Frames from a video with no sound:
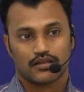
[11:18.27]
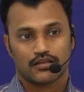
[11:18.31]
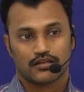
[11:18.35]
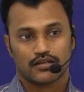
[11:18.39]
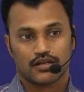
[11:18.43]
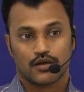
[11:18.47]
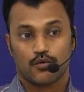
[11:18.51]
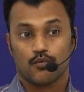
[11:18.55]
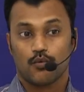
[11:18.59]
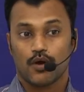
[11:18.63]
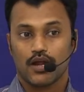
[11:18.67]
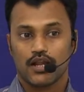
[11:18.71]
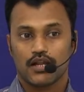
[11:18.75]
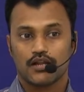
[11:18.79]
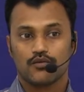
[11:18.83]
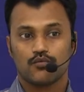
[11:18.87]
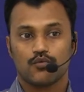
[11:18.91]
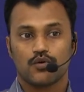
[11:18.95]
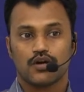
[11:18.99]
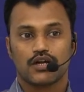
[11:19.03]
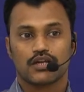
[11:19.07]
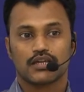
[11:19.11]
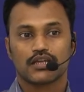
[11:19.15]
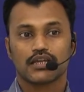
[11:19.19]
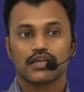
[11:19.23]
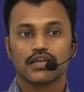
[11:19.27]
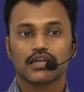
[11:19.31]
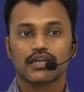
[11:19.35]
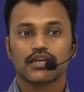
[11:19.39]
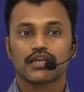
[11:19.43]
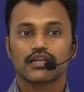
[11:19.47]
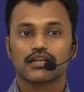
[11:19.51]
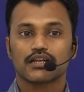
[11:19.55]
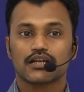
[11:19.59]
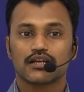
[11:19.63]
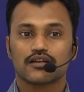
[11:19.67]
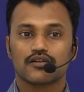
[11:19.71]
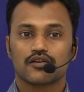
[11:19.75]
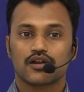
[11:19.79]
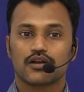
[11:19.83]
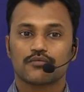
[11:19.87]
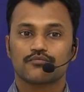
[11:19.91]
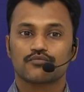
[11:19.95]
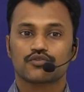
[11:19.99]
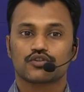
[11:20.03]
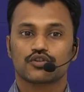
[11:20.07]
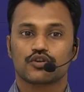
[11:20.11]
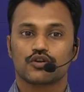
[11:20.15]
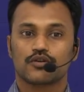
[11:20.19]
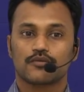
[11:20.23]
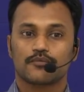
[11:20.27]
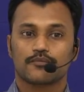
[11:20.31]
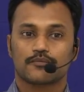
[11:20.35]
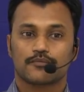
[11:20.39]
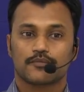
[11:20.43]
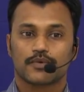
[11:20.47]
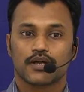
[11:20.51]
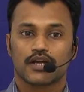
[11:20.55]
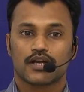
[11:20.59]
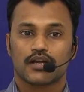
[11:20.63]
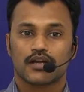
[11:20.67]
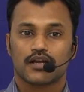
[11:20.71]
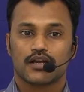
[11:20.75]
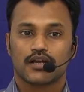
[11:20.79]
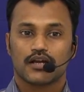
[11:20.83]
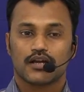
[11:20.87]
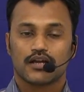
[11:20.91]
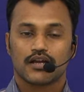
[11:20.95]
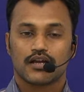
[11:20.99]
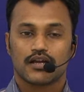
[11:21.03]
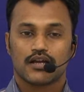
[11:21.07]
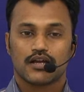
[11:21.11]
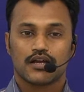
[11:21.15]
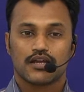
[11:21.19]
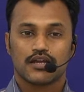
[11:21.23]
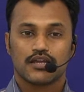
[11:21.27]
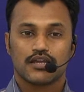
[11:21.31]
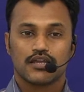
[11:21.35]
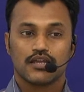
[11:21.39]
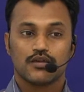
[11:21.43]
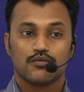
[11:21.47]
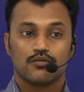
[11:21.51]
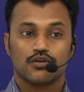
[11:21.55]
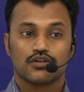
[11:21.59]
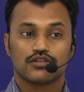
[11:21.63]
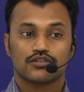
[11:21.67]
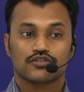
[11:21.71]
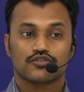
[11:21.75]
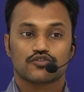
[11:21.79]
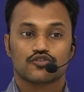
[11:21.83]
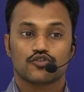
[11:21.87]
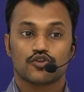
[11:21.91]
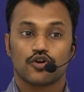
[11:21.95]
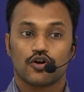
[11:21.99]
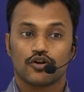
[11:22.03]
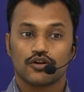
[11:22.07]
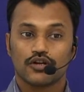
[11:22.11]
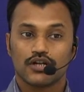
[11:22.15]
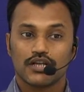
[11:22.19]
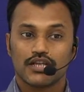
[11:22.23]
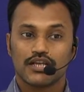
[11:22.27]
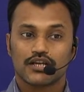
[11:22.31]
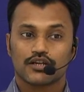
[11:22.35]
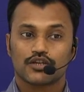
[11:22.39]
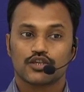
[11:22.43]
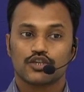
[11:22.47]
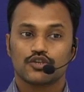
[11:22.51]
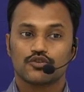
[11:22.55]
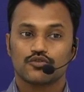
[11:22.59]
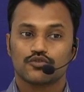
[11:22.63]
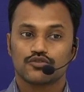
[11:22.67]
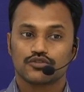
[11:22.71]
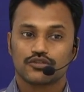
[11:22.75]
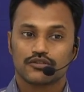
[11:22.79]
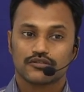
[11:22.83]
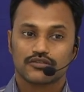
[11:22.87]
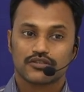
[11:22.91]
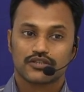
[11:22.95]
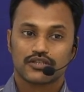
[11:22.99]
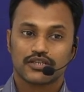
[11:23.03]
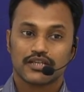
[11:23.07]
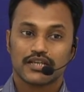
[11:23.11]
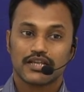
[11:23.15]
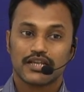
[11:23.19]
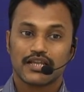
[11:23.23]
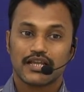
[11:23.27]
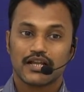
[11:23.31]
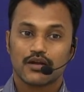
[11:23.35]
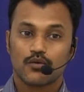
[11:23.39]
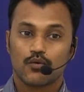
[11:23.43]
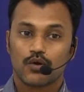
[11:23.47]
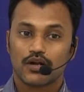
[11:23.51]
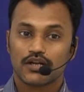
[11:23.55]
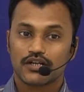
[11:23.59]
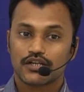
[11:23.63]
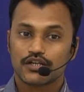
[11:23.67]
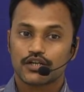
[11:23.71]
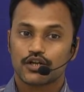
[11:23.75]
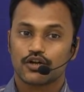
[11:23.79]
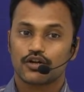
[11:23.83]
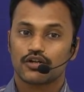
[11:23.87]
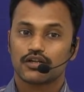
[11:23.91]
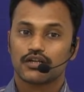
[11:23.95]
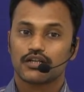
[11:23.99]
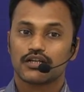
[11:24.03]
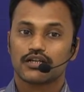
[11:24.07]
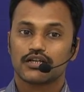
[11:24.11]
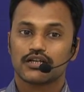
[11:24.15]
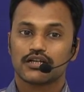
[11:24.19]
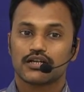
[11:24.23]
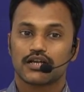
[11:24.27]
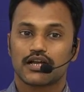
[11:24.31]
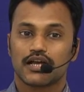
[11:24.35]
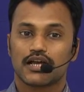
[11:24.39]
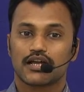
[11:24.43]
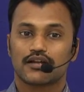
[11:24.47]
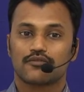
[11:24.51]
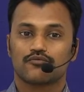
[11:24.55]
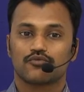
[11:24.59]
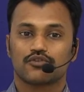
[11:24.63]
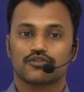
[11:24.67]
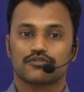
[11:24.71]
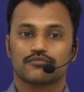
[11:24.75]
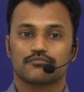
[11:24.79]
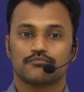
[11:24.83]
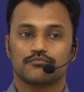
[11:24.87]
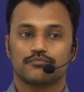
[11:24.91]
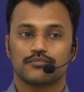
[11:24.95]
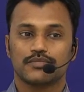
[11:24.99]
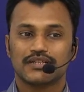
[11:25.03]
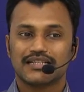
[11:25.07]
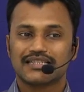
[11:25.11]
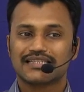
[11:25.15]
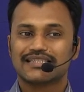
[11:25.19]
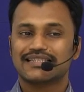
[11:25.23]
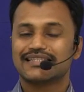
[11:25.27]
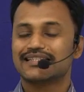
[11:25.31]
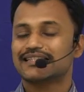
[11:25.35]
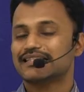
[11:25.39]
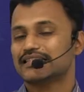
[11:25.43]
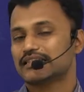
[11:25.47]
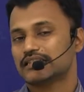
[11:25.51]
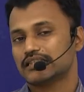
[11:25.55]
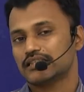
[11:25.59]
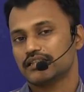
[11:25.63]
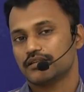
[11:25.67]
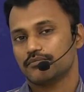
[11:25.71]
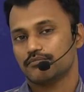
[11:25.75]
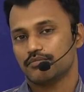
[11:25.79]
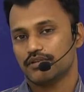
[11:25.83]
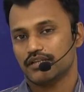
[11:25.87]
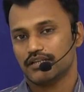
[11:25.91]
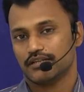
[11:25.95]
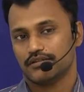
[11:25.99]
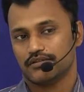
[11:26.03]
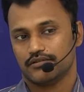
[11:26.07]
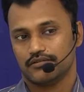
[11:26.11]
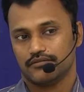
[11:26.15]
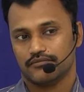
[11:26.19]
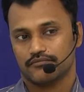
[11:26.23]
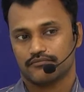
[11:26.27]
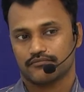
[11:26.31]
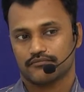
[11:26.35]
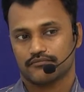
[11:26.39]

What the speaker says: Now, while working in a rum shop, he was wrongly accused of stealing $1 and was mercilessly beaten.